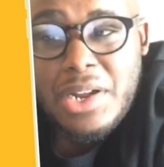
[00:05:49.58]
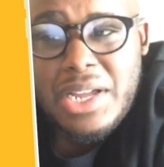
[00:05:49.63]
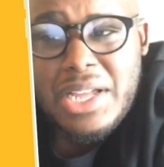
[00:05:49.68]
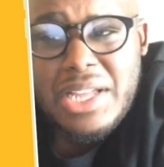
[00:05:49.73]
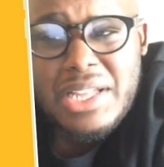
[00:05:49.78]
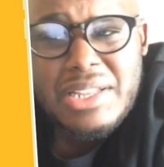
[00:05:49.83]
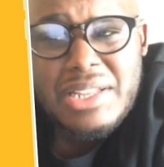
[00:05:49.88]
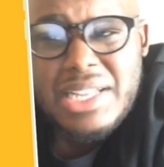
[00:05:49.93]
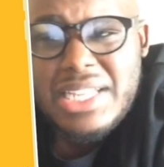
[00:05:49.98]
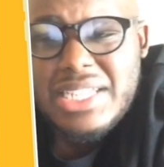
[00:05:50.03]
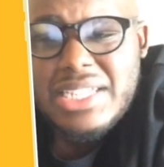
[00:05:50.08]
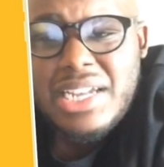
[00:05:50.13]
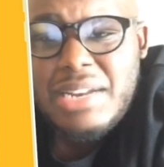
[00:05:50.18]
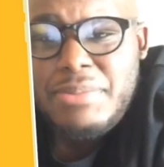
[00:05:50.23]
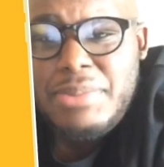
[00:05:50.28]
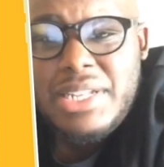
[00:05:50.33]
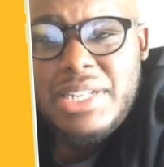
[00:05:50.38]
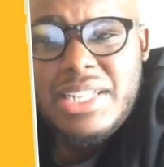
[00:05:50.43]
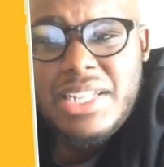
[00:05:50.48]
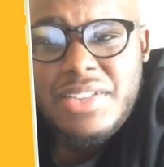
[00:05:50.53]
it's going to
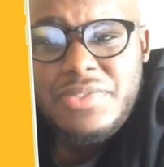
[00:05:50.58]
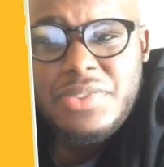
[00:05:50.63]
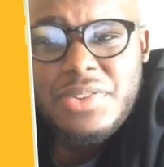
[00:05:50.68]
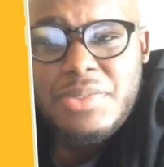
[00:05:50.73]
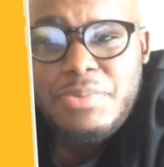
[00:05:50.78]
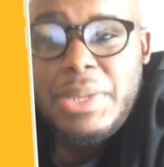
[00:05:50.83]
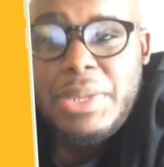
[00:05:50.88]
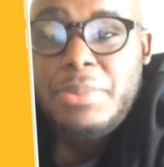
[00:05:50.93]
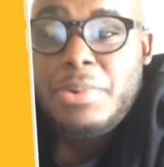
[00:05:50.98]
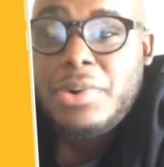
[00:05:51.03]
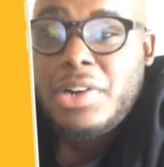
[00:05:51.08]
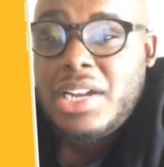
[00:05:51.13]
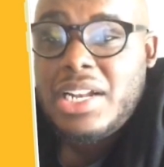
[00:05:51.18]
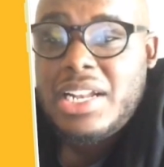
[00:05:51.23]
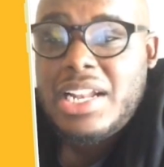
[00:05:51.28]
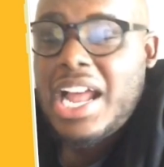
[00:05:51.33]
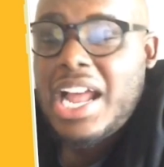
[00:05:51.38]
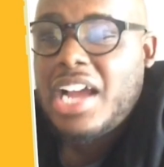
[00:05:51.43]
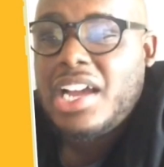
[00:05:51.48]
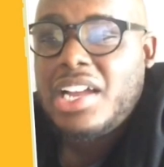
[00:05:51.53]
be difficult. People are
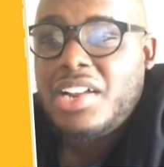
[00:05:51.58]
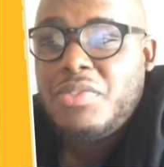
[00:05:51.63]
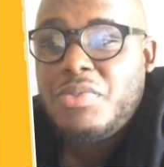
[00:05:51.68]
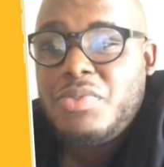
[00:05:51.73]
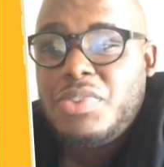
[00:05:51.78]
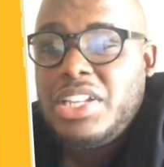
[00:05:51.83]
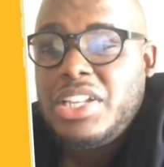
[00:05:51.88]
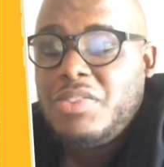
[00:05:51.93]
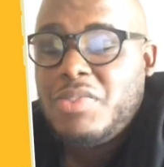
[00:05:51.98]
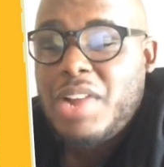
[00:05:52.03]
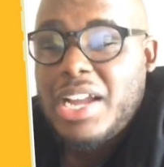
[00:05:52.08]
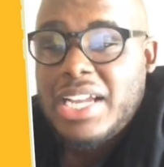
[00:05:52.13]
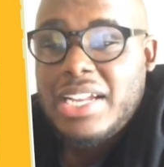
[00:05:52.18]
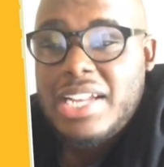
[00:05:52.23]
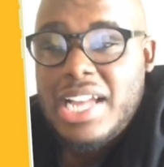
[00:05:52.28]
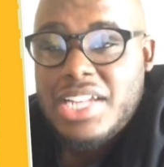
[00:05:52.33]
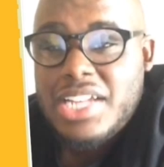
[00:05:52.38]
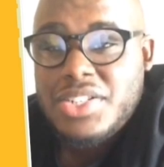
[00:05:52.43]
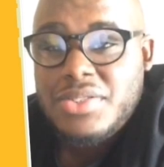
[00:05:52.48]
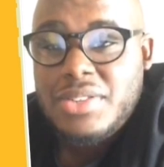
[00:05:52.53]
not going to really
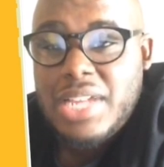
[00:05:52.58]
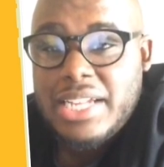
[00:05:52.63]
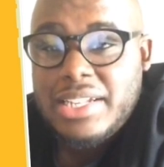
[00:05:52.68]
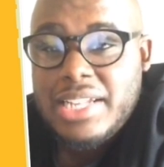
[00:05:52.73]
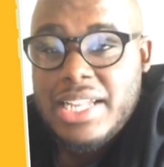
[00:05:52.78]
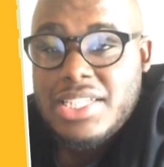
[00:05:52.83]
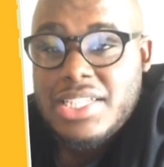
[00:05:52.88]
recognize you like that.